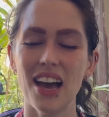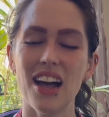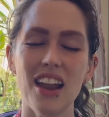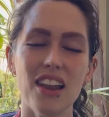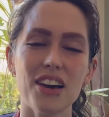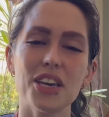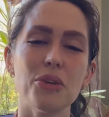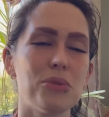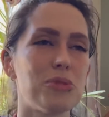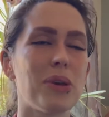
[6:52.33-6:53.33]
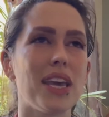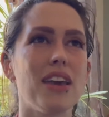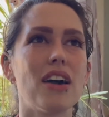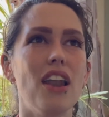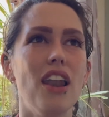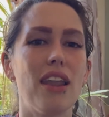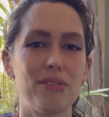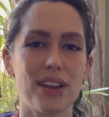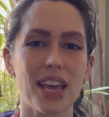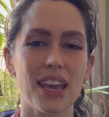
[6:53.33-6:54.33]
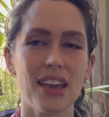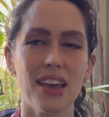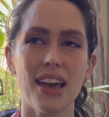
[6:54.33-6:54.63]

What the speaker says: A like would be lovely,